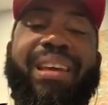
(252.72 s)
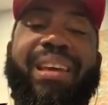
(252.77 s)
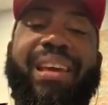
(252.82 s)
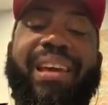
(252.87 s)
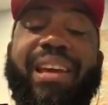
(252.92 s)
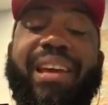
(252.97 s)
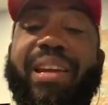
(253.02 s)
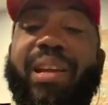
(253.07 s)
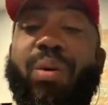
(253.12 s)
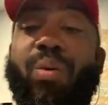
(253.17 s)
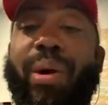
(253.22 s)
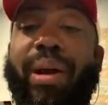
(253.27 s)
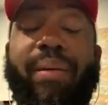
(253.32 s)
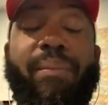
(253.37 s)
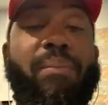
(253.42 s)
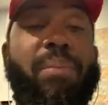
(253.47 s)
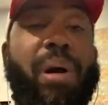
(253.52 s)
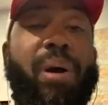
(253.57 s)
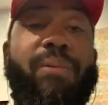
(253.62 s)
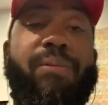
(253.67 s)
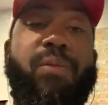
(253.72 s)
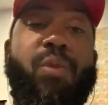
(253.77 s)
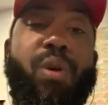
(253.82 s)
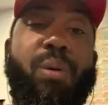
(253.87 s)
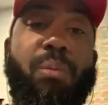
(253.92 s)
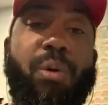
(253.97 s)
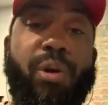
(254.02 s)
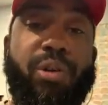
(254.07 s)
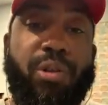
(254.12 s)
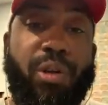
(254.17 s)
Anyway, about
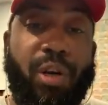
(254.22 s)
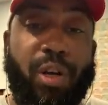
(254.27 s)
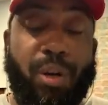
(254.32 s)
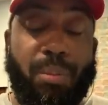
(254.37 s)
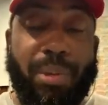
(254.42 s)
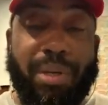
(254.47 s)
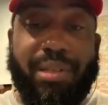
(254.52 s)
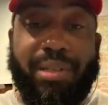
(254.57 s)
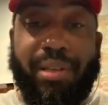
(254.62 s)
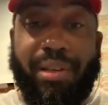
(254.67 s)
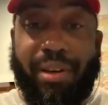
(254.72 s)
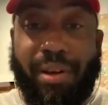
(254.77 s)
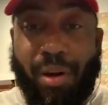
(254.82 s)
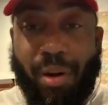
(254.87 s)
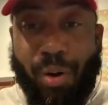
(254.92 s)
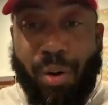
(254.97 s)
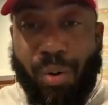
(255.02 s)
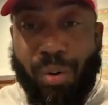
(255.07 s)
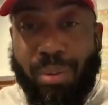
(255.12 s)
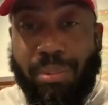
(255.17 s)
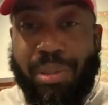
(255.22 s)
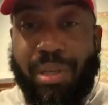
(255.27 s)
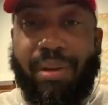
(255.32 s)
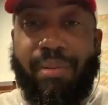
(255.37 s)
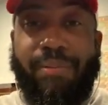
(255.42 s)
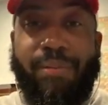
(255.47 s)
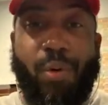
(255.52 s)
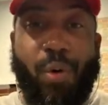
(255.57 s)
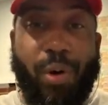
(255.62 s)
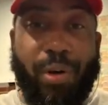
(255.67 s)
4 more tournaments to go. I'm
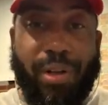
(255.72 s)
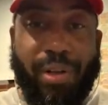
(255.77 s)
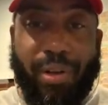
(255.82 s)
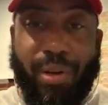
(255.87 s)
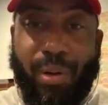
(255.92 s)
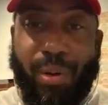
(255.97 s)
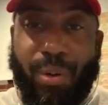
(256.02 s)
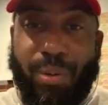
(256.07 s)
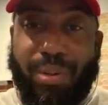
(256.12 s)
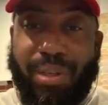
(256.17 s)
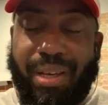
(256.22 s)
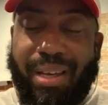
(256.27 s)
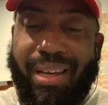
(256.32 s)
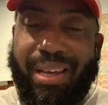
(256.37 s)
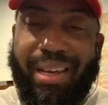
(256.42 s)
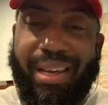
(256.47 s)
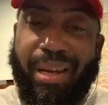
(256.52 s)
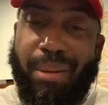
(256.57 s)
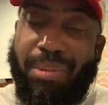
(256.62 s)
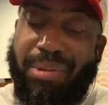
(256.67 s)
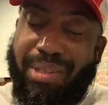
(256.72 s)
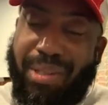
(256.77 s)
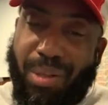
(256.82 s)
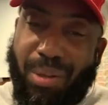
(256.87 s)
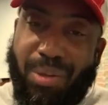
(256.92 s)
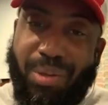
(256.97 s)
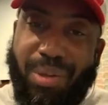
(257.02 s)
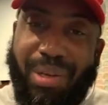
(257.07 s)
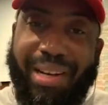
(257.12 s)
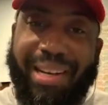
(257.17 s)
looking forward to those, and I'm
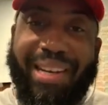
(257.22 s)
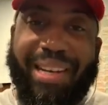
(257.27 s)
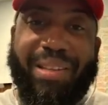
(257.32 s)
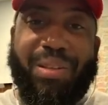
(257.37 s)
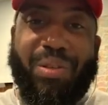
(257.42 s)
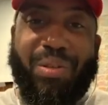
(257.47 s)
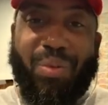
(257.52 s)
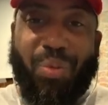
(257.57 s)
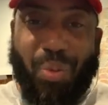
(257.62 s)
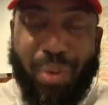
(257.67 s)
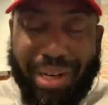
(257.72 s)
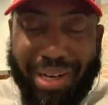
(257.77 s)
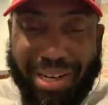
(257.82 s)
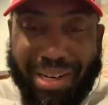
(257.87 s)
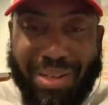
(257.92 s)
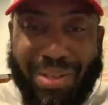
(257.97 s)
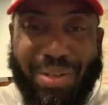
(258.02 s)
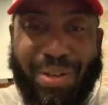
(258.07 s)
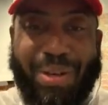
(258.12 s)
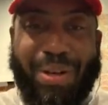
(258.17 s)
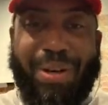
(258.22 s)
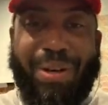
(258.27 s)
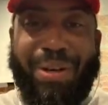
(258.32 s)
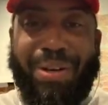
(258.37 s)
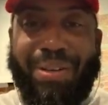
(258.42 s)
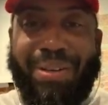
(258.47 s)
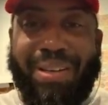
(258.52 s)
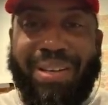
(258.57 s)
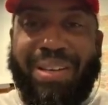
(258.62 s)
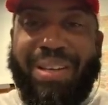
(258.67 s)
still trying to get this win, y'all.